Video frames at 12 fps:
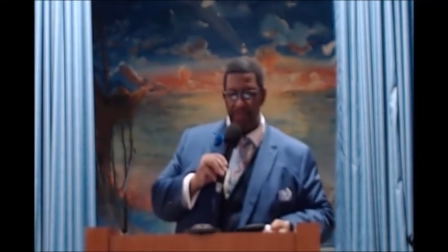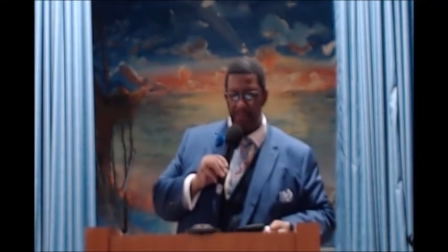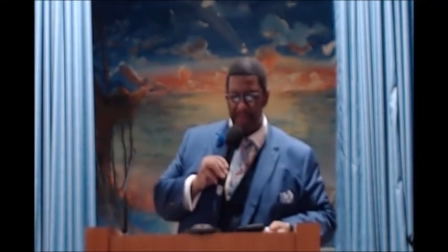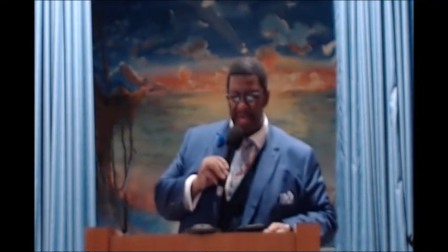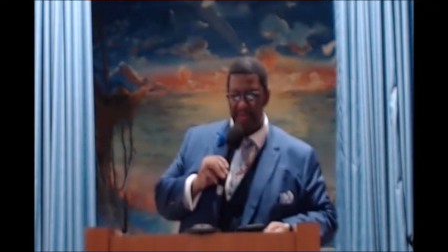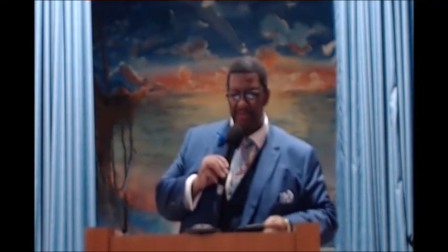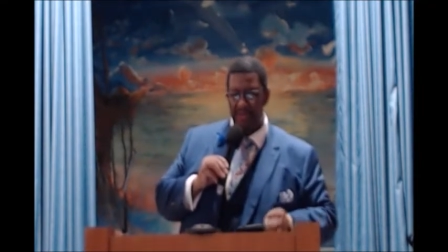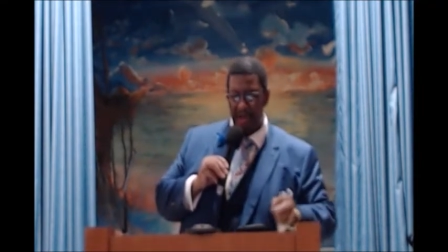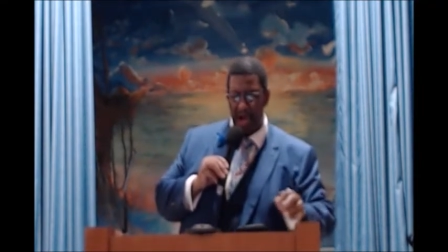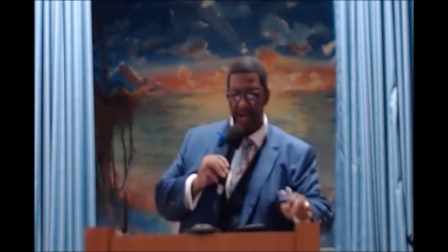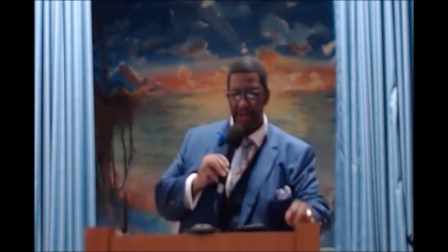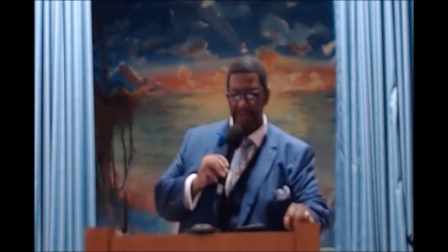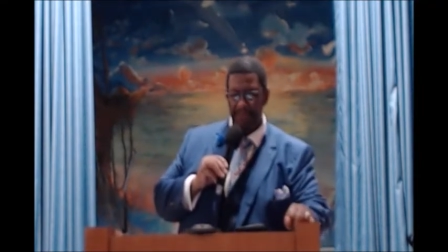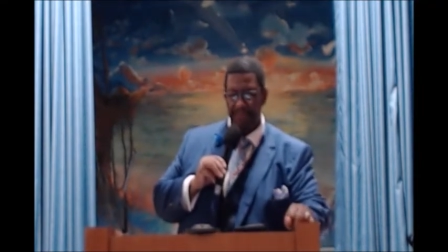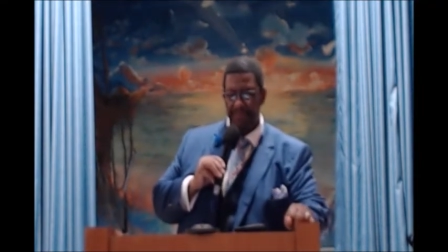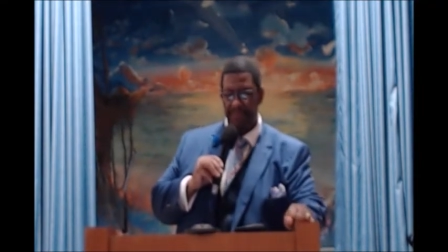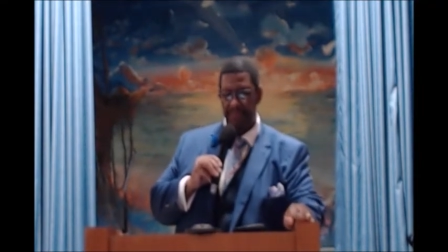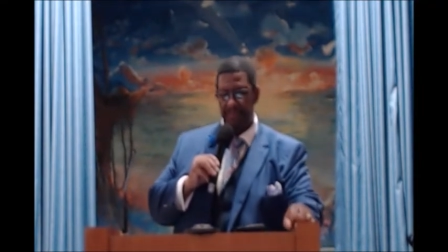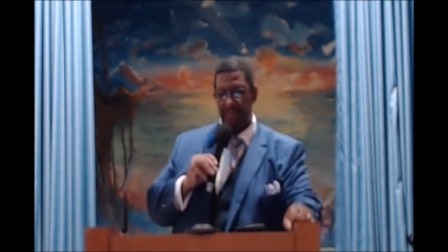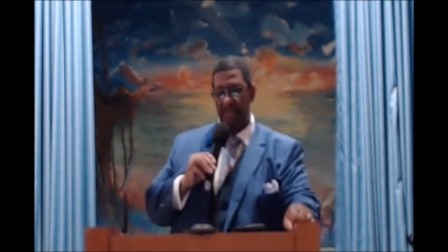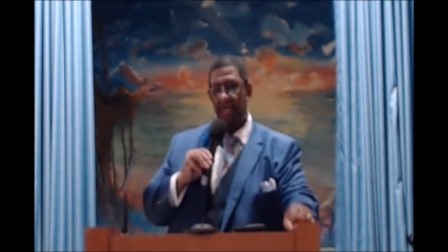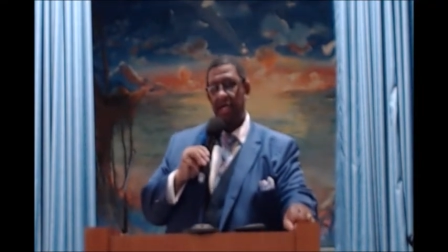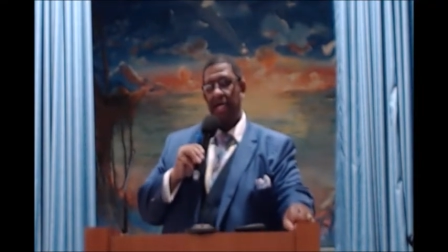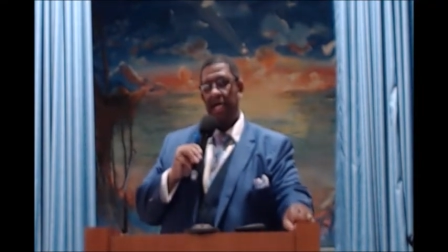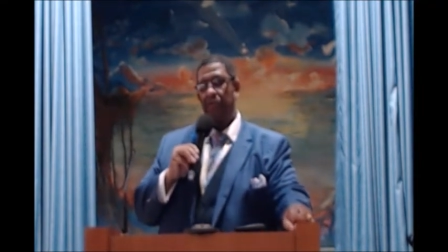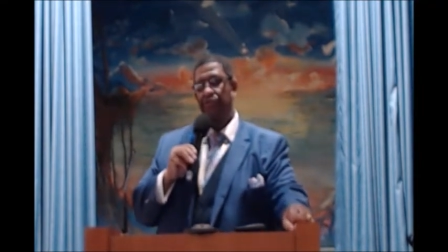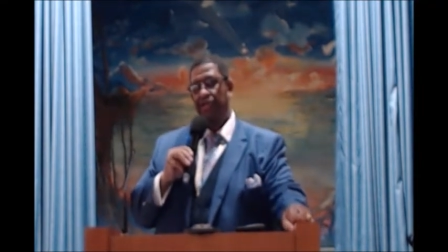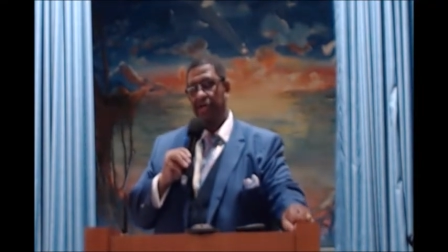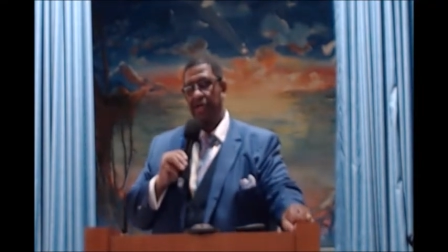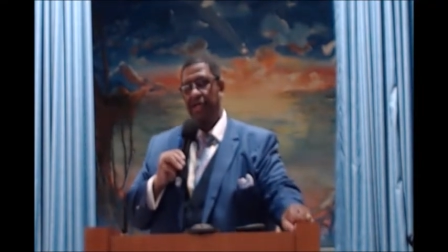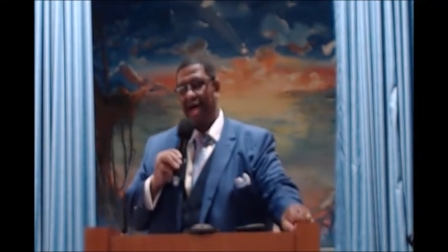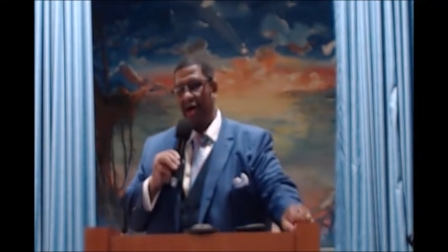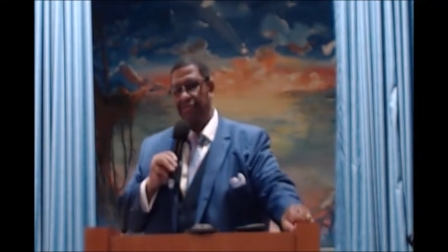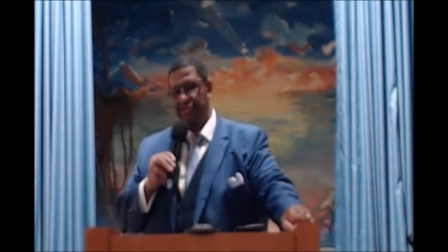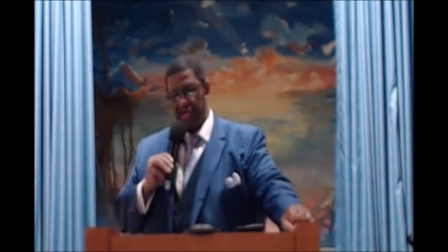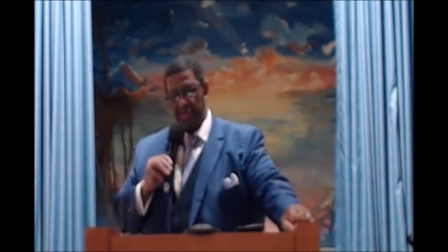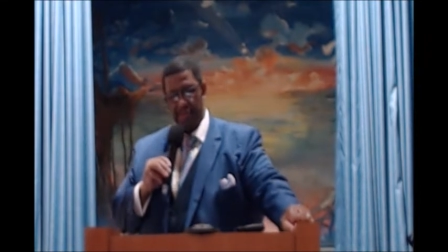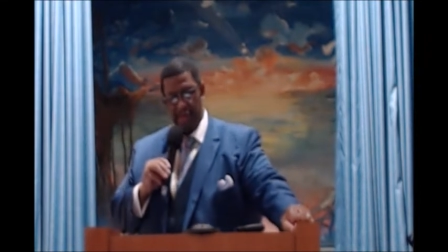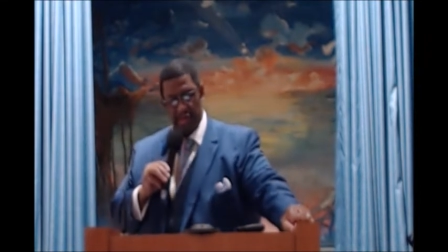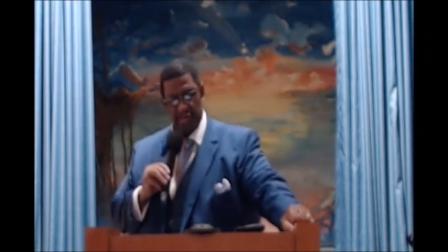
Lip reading: the best garden. He was the good housekeeper.